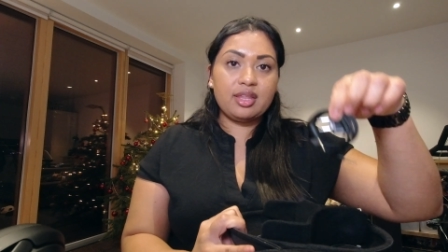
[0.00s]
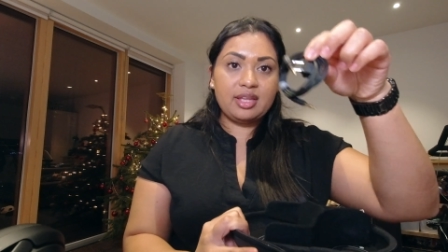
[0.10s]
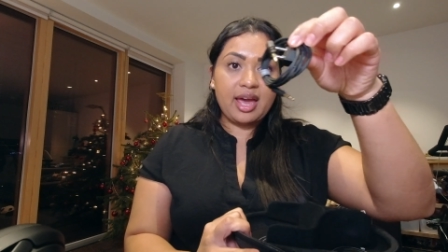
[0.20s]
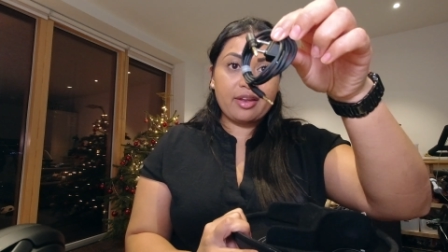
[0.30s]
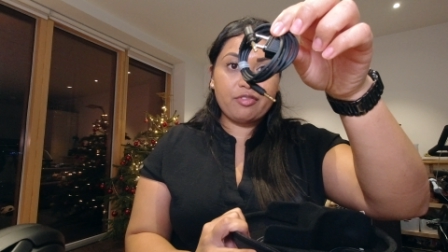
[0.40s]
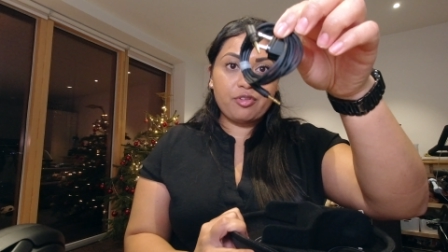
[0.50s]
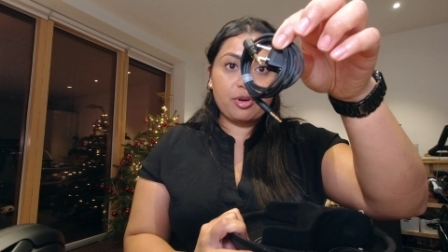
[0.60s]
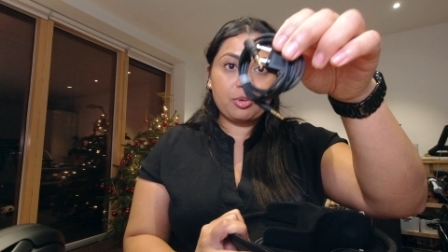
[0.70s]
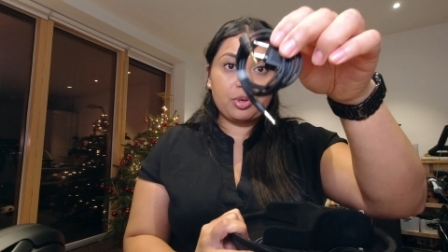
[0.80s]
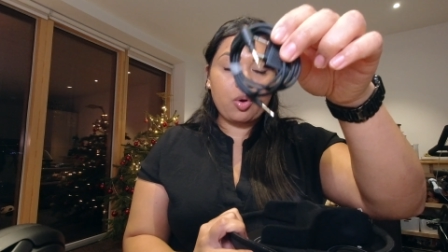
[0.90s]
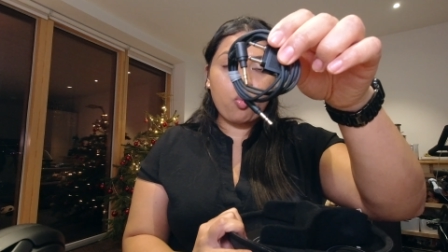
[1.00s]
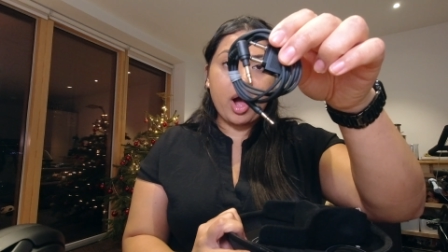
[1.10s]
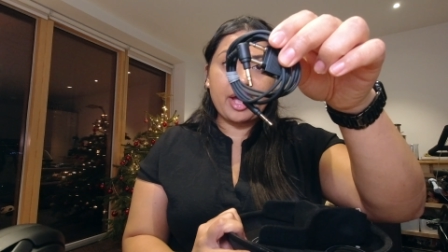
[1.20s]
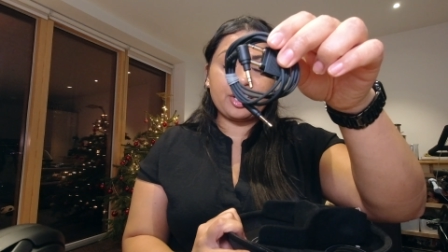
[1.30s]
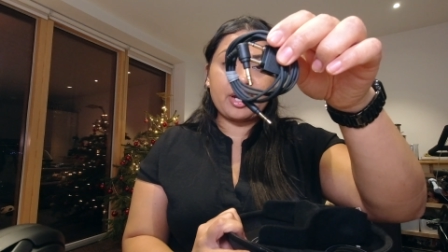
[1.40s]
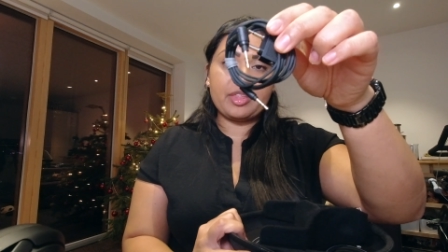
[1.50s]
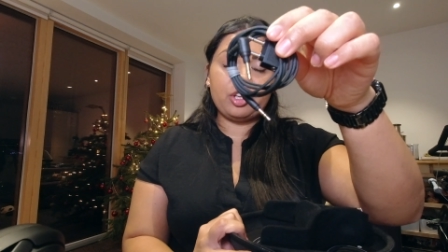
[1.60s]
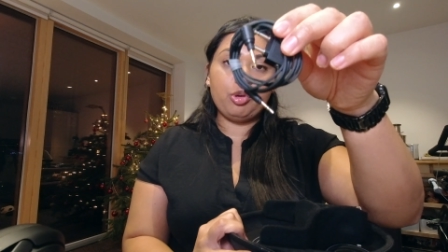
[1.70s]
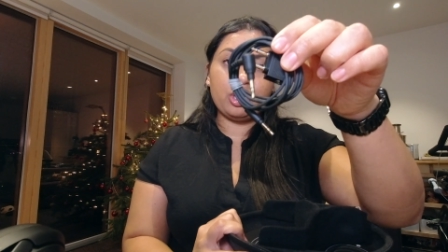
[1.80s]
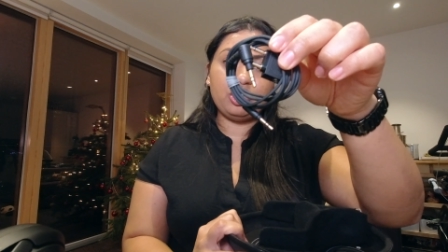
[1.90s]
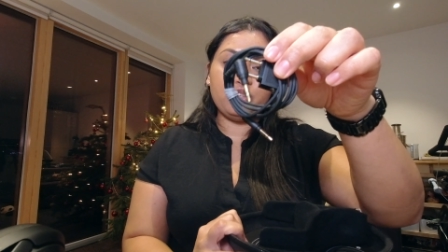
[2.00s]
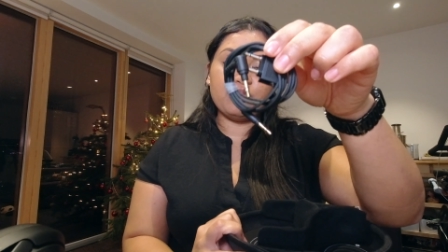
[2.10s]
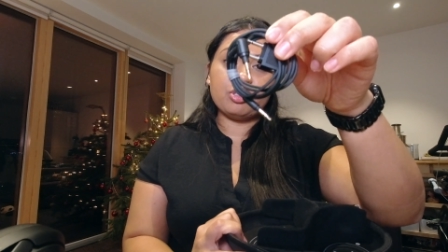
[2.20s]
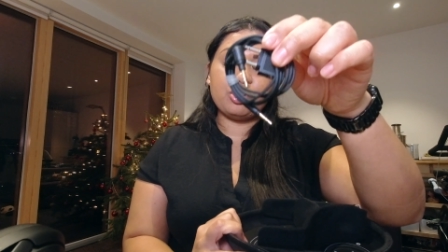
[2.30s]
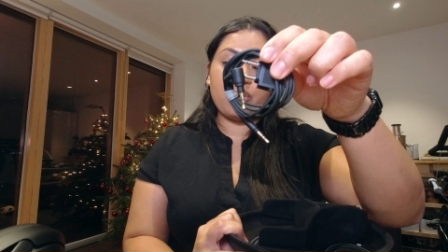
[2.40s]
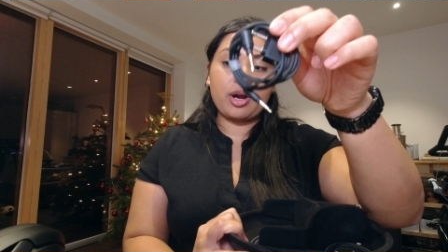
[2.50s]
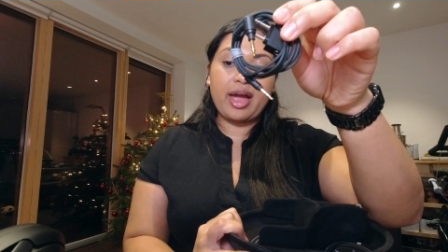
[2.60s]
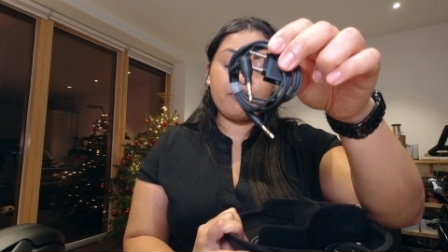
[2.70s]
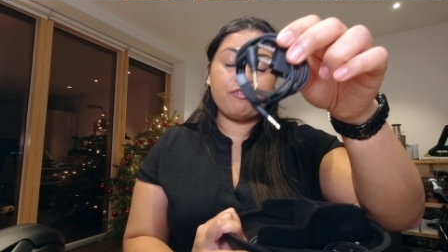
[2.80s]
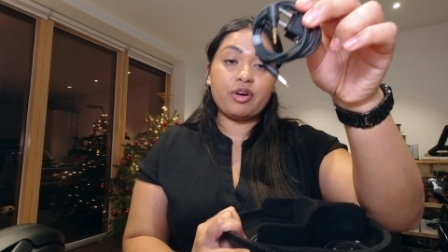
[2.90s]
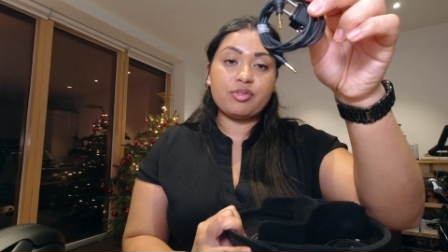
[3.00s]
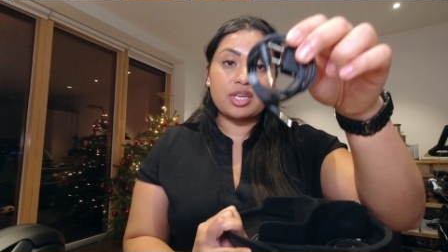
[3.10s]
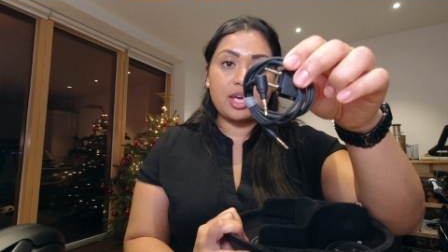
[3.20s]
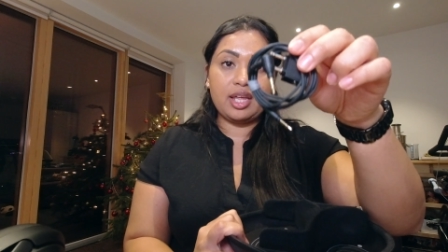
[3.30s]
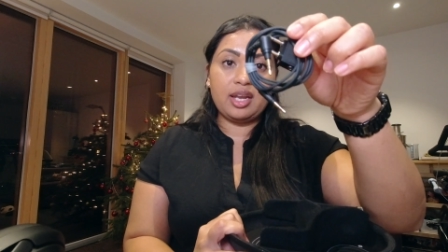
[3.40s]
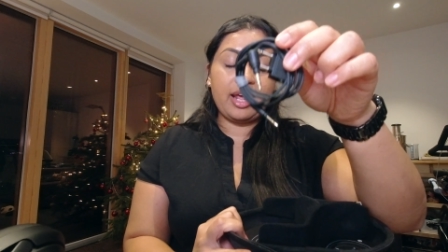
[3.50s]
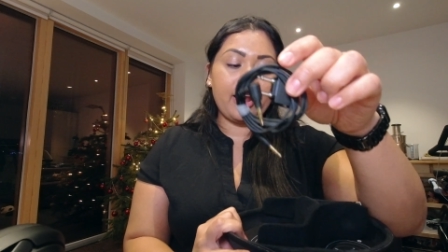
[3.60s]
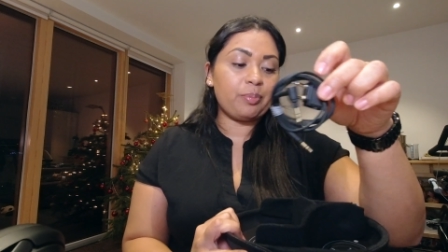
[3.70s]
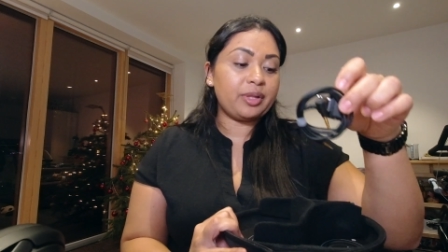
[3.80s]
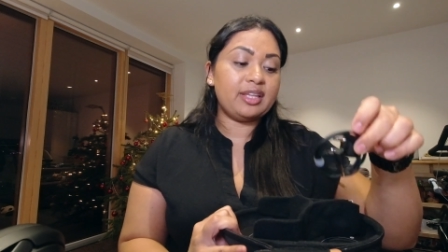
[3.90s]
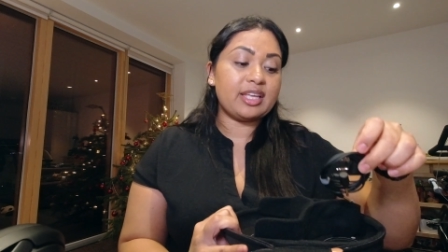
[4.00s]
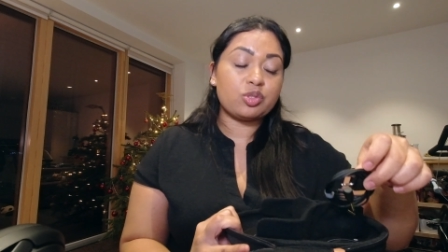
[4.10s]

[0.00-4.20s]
the headphone wire, and then you can use your headphones in an airplane.